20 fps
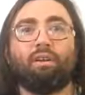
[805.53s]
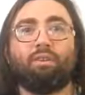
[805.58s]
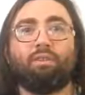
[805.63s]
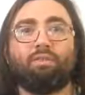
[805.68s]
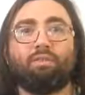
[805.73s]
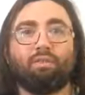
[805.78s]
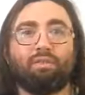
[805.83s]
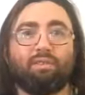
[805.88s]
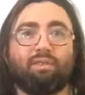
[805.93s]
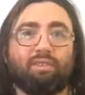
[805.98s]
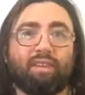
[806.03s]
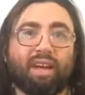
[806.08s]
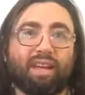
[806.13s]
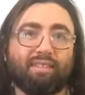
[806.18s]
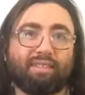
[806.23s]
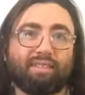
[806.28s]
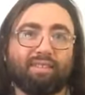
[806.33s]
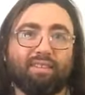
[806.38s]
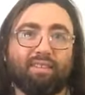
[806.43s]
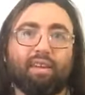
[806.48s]
to the
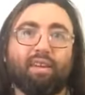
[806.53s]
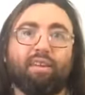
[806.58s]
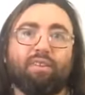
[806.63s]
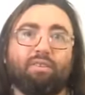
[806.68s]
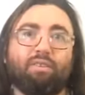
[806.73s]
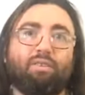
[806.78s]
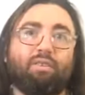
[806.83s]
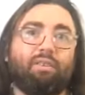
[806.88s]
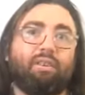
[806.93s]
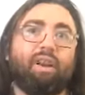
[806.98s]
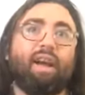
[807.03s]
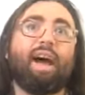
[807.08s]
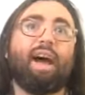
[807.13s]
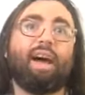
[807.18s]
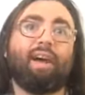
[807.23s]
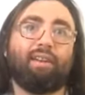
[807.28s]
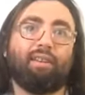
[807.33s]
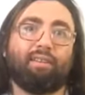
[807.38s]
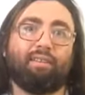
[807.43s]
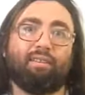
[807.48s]
lesson that you're
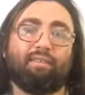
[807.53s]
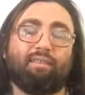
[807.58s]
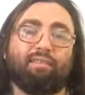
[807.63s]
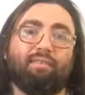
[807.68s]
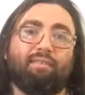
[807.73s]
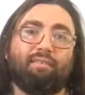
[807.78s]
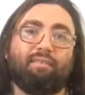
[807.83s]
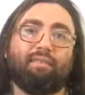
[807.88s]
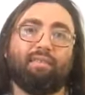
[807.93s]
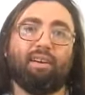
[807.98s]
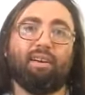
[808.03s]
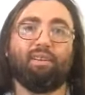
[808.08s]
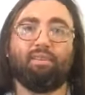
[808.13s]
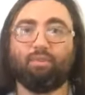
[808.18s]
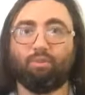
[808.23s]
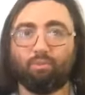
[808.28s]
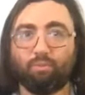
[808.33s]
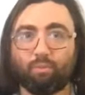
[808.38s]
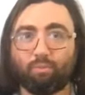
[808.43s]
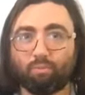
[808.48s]
at. And
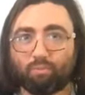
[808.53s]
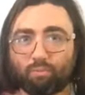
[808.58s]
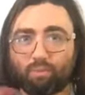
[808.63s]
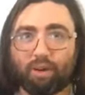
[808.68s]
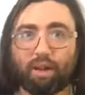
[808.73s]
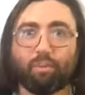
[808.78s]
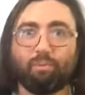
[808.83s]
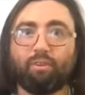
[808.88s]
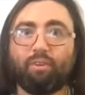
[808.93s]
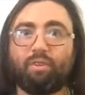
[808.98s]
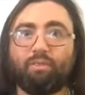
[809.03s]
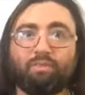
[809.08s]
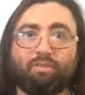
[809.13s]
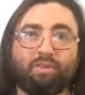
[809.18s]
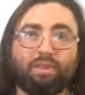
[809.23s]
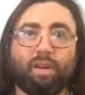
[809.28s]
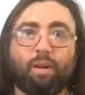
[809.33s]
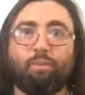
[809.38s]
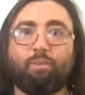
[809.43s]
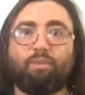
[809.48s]
you probably have,
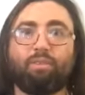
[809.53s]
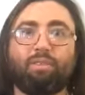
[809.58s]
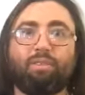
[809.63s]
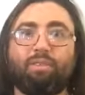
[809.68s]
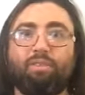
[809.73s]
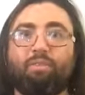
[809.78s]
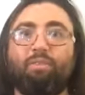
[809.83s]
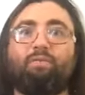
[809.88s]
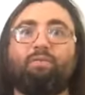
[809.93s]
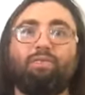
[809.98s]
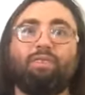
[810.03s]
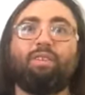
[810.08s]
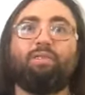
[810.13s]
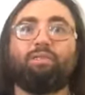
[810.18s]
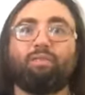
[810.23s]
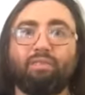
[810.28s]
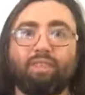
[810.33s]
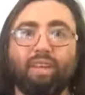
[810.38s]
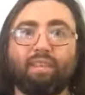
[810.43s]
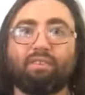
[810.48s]
simul you have
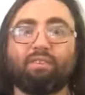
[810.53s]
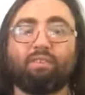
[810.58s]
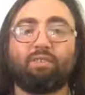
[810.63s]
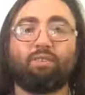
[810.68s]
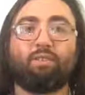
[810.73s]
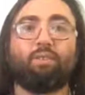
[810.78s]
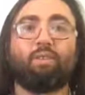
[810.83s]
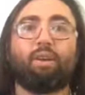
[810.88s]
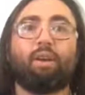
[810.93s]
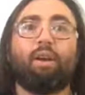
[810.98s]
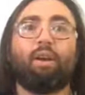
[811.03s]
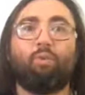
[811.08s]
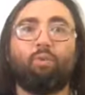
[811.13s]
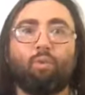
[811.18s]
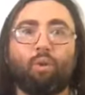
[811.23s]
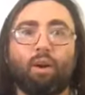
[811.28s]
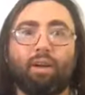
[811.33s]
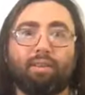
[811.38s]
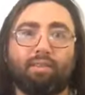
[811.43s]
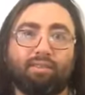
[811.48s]
different lessons going on at
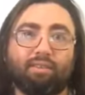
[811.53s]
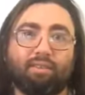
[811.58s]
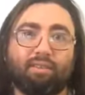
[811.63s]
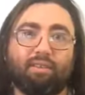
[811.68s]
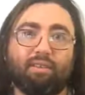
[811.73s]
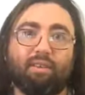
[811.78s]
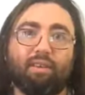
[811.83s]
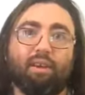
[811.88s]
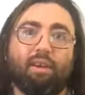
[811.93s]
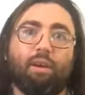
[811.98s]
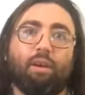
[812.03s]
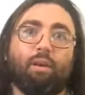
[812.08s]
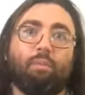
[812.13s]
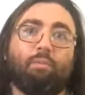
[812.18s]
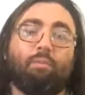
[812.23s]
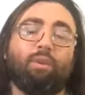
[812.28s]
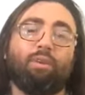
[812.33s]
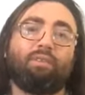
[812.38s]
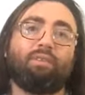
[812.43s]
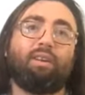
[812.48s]
once.
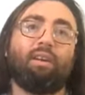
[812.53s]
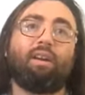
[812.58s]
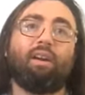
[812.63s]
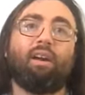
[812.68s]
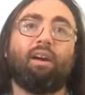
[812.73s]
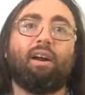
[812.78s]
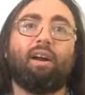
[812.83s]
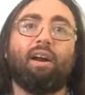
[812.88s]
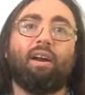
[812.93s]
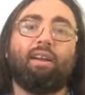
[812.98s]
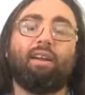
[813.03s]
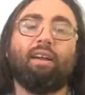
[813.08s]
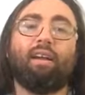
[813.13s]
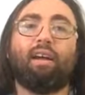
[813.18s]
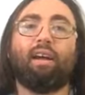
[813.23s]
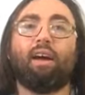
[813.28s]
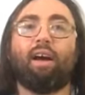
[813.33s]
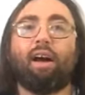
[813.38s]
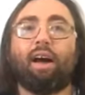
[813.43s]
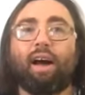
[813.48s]
But it's like, all right,
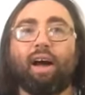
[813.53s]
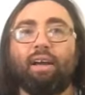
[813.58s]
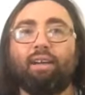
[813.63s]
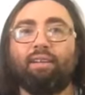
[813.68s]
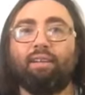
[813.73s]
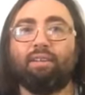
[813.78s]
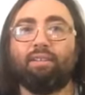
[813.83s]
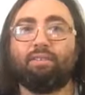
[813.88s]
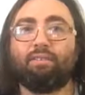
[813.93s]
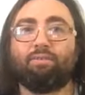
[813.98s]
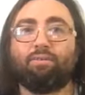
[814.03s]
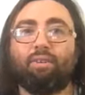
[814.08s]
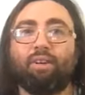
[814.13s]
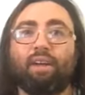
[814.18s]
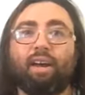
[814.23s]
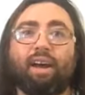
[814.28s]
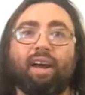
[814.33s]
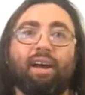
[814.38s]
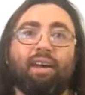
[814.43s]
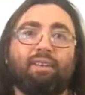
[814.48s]
I need to
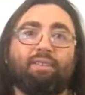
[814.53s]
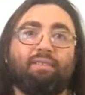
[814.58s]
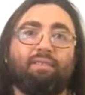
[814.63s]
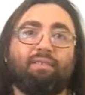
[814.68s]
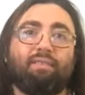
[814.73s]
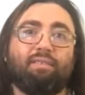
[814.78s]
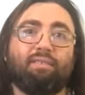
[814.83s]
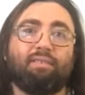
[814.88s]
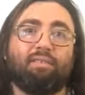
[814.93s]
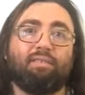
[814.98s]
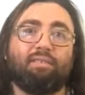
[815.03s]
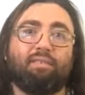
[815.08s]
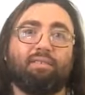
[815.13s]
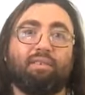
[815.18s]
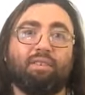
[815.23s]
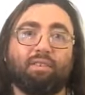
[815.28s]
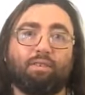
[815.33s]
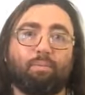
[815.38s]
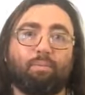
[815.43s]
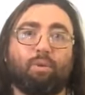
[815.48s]
react.
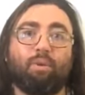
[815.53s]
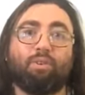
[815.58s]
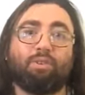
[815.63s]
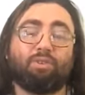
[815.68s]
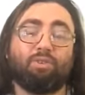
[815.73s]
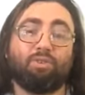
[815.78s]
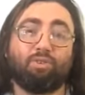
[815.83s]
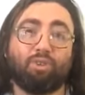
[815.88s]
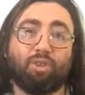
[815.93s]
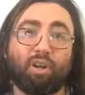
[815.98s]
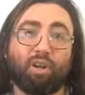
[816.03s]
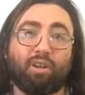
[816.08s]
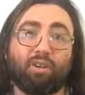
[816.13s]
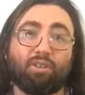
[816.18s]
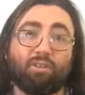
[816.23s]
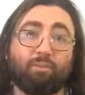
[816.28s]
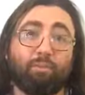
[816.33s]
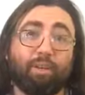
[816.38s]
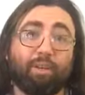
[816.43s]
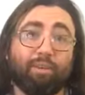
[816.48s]
This person
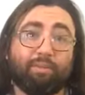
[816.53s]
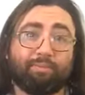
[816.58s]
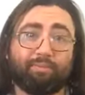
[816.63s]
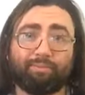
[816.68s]
triggers me.